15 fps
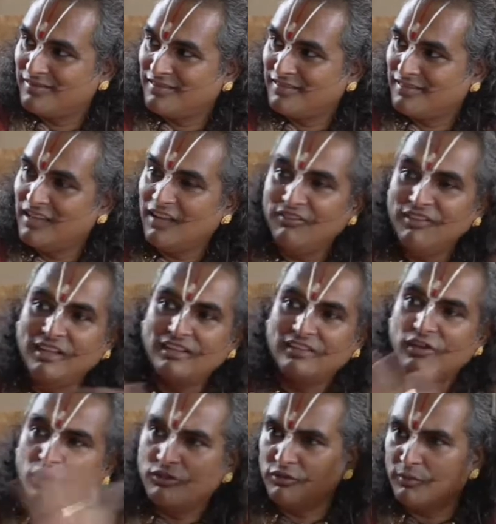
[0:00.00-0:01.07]
Nothing is
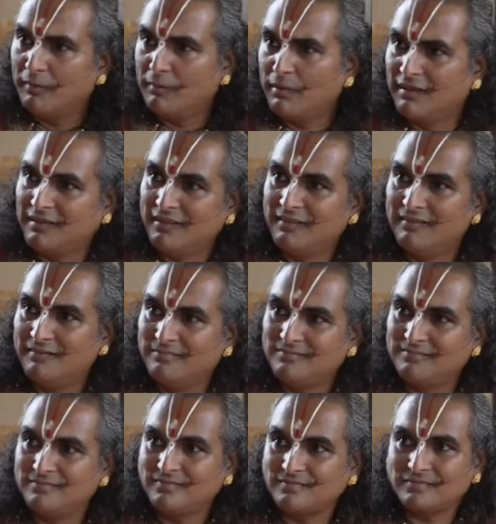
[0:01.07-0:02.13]
lost for my bhakta.
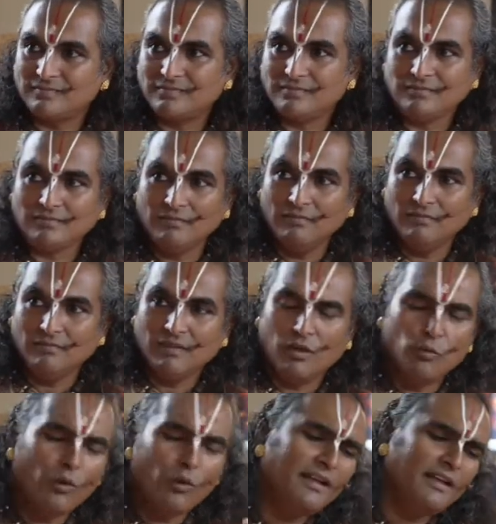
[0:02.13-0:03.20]

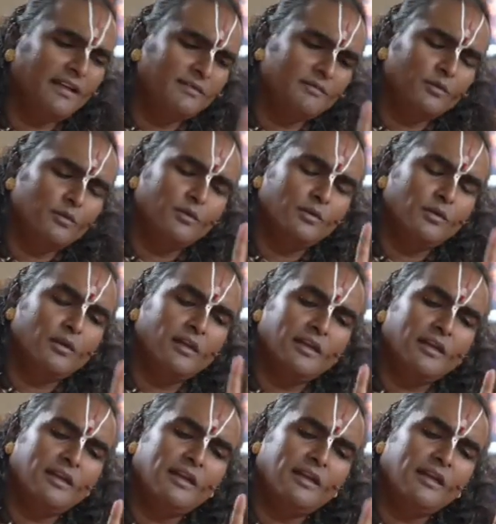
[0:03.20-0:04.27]
Why? When you
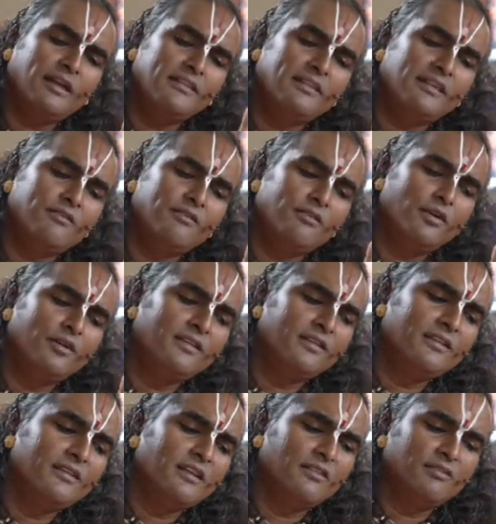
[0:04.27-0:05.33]
analyze that verse
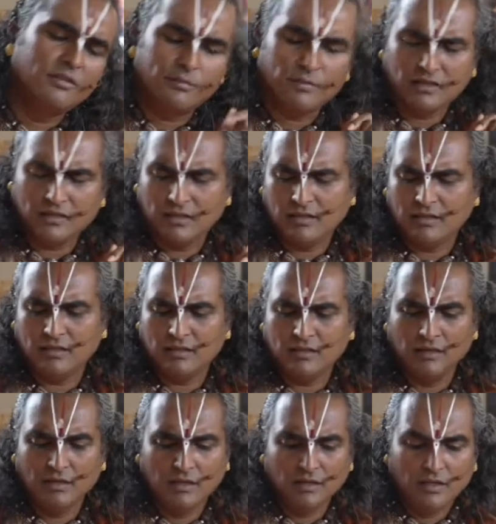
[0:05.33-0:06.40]
itself from the Gita,
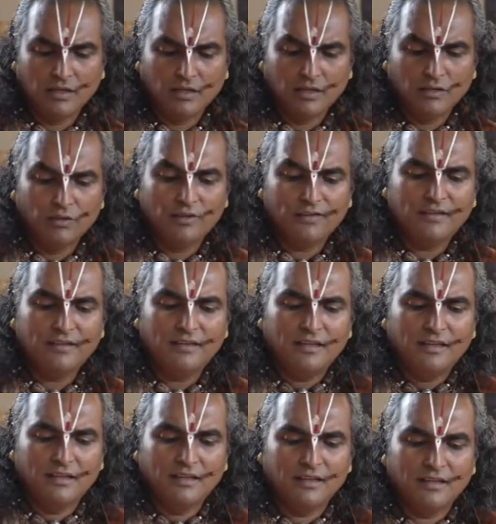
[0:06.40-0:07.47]
you see
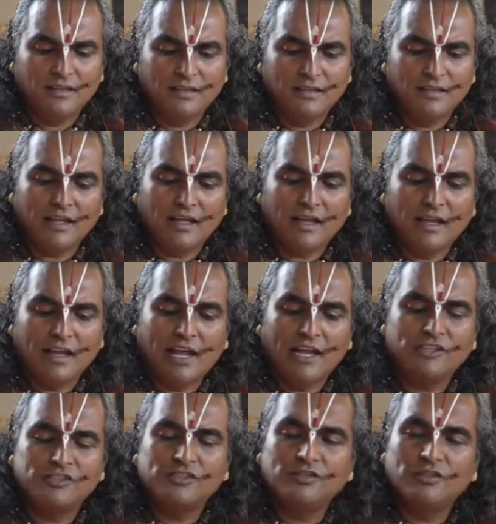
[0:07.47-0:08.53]
the
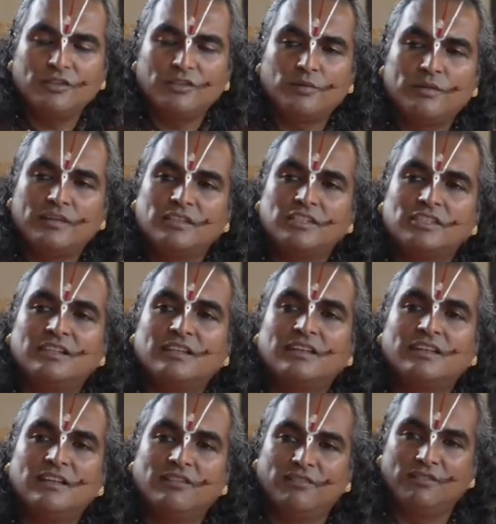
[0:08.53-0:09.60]
assurance which Krishna gave.